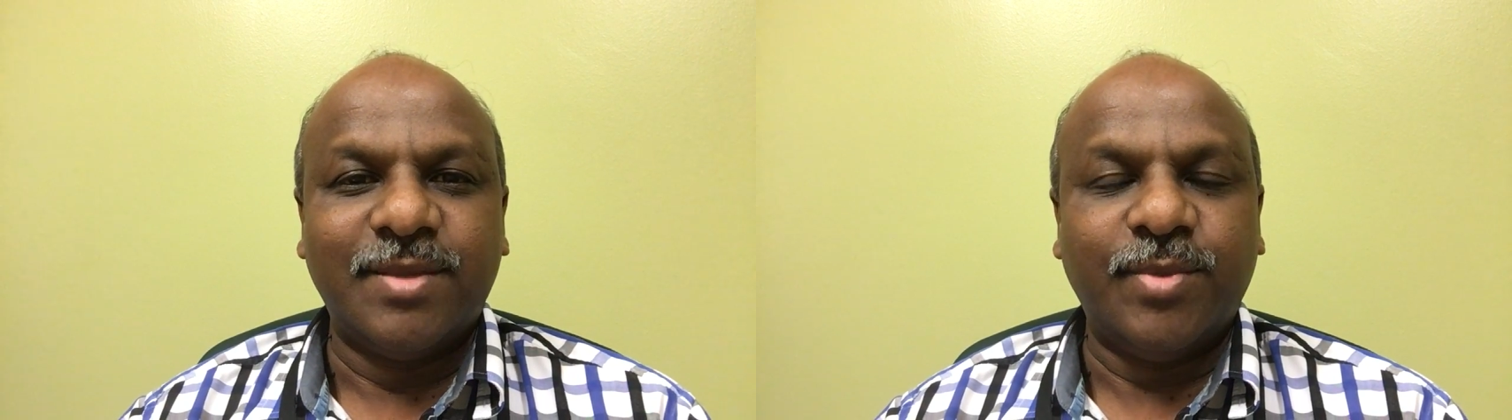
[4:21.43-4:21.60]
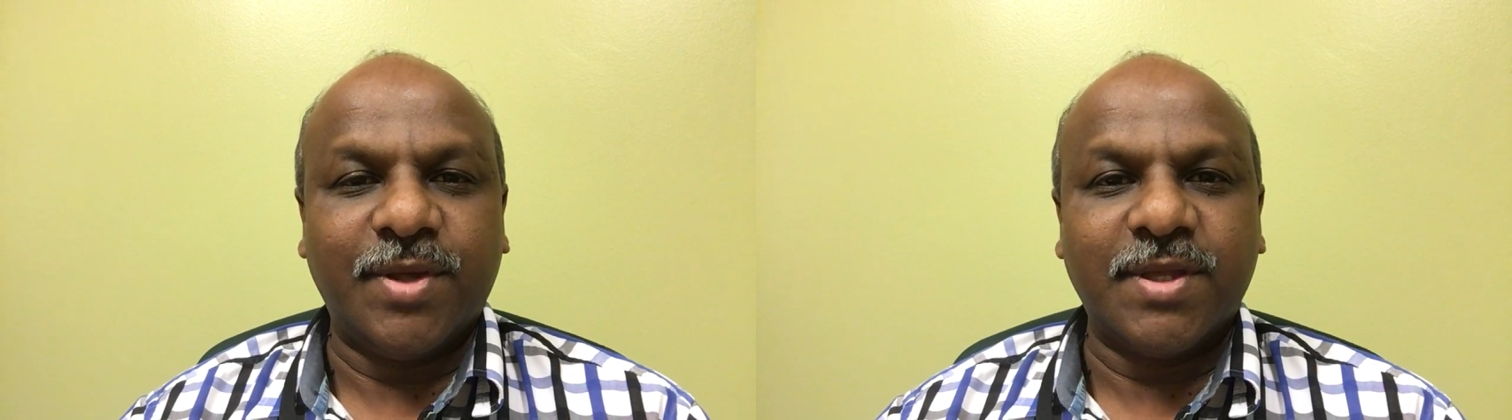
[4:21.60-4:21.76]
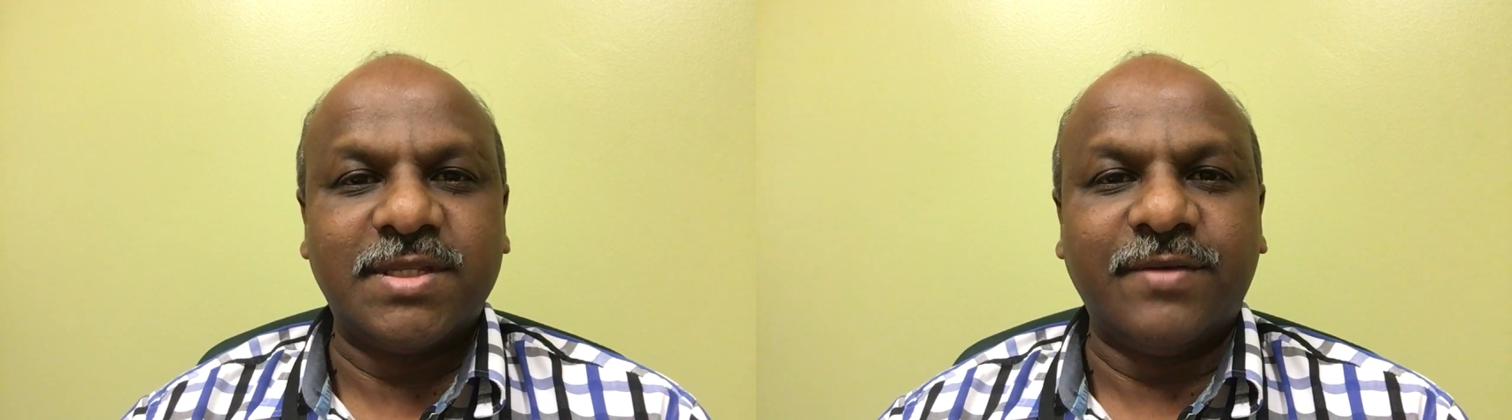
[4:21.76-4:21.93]

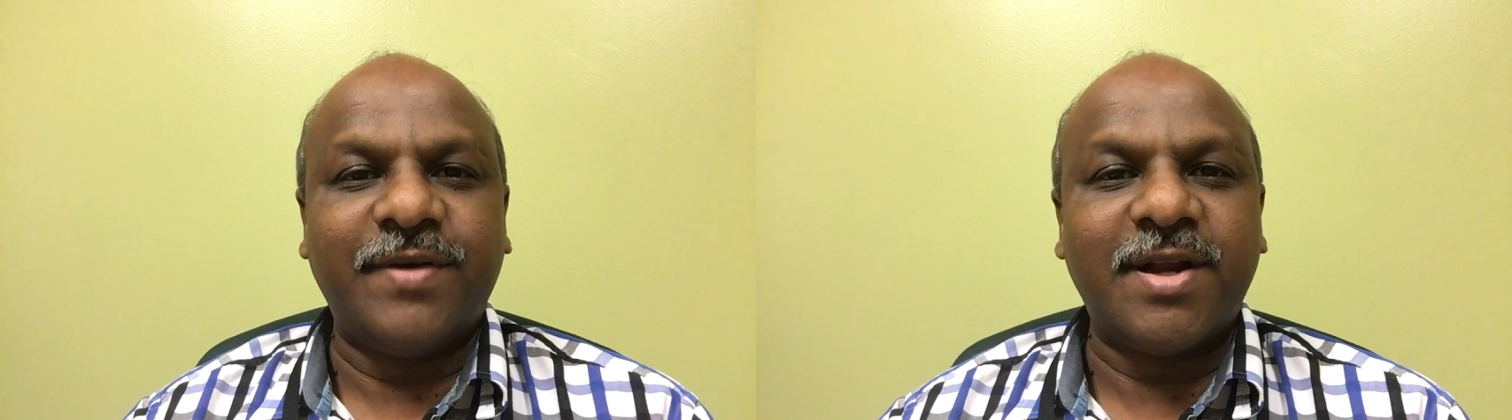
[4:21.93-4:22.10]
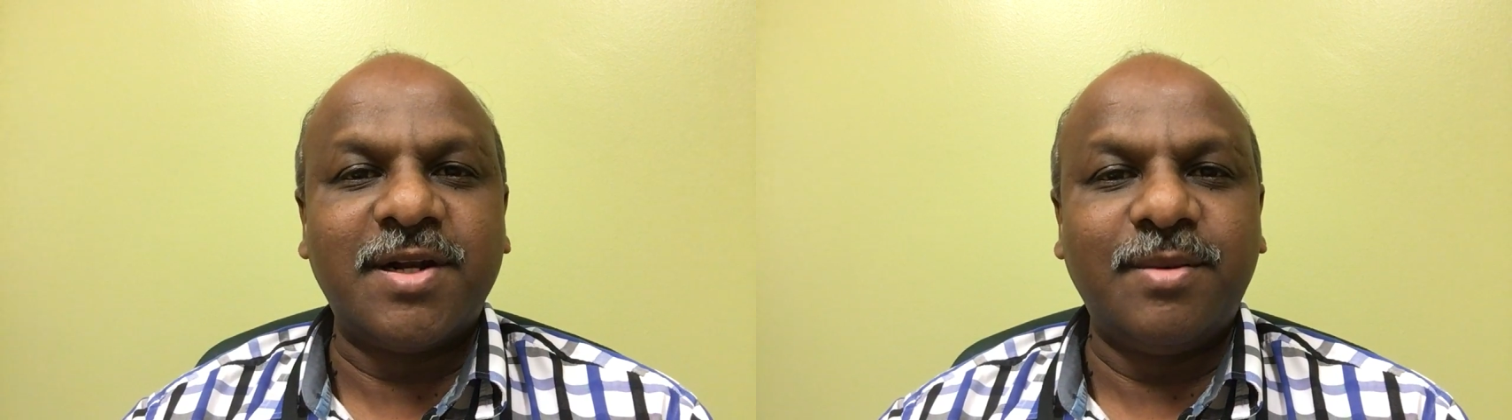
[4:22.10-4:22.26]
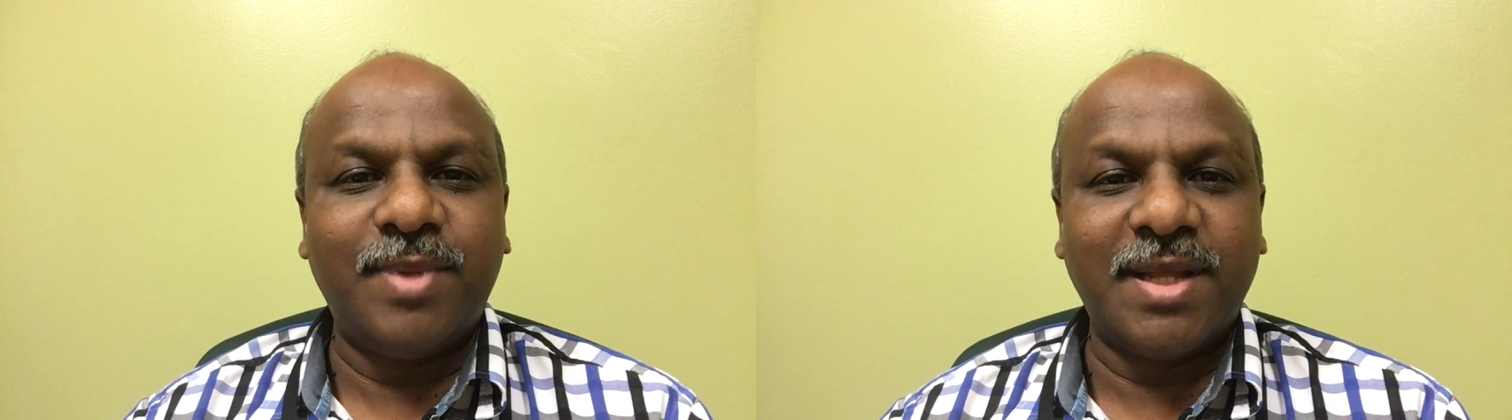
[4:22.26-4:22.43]
because the
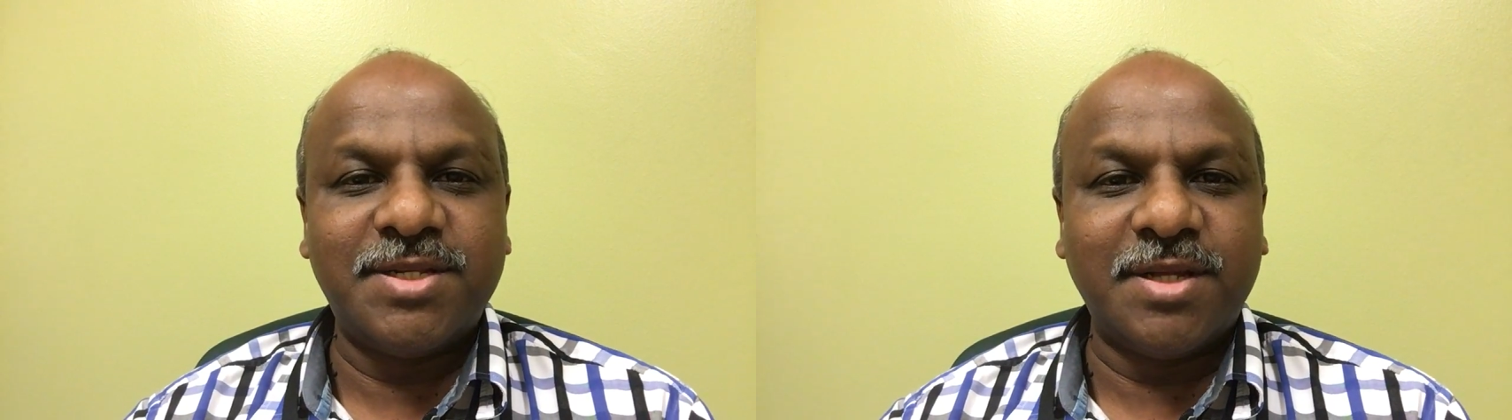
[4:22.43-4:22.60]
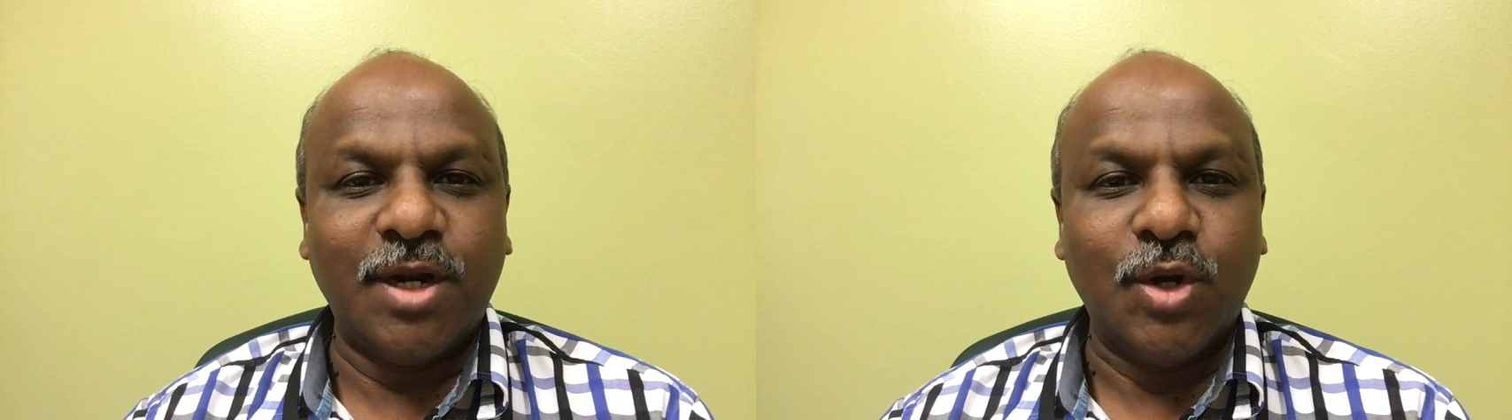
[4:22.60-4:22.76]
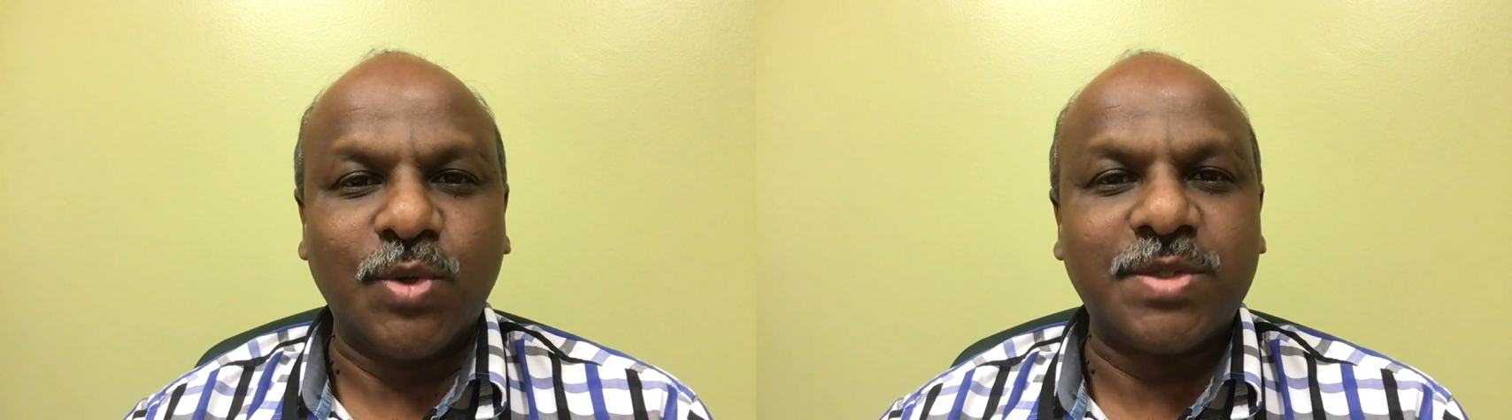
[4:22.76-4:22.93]
federal
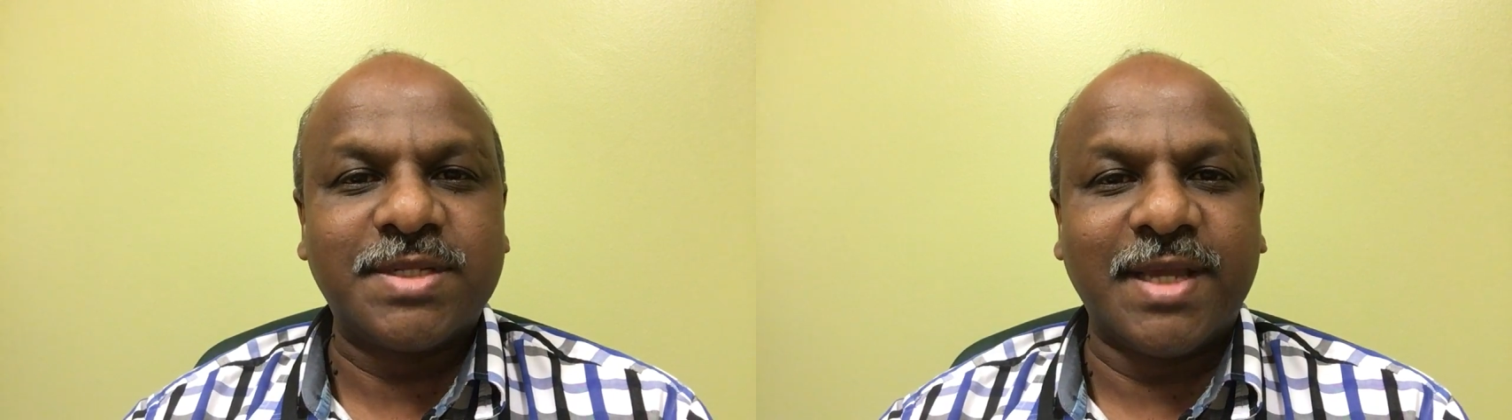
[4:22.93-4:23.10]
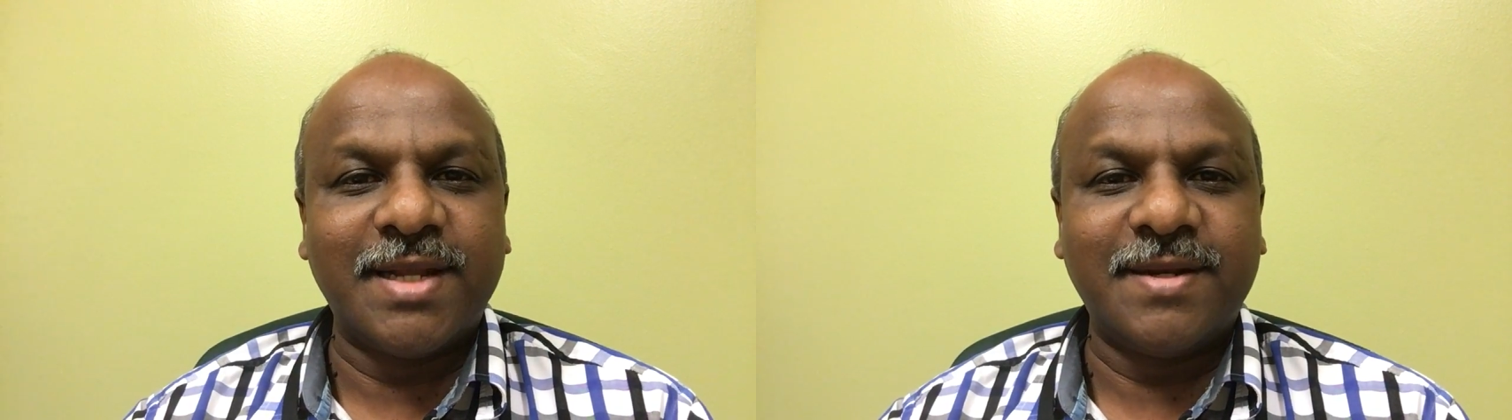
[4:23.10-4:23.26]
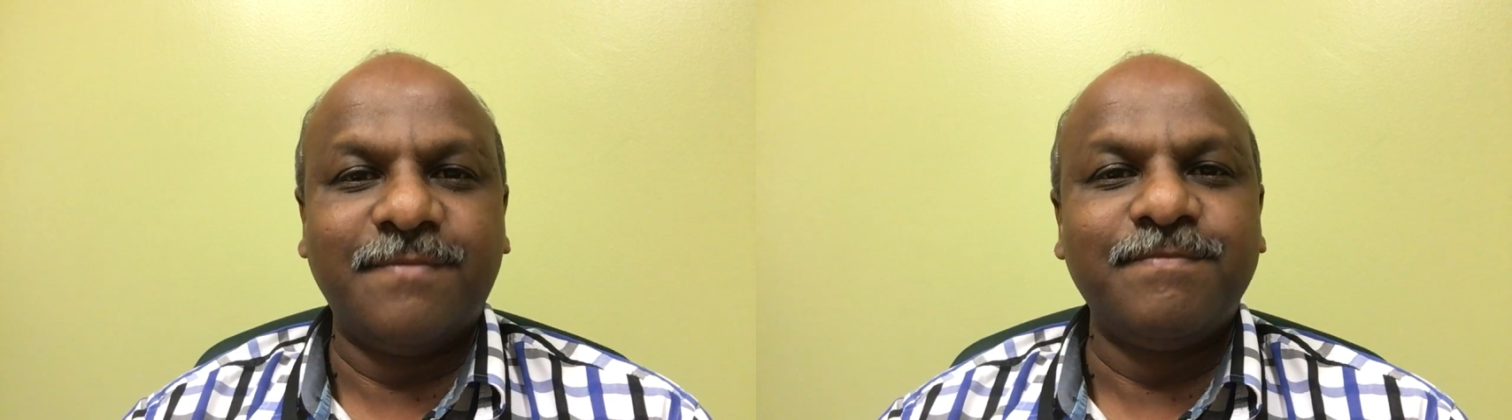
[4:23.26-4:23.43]
budget looks at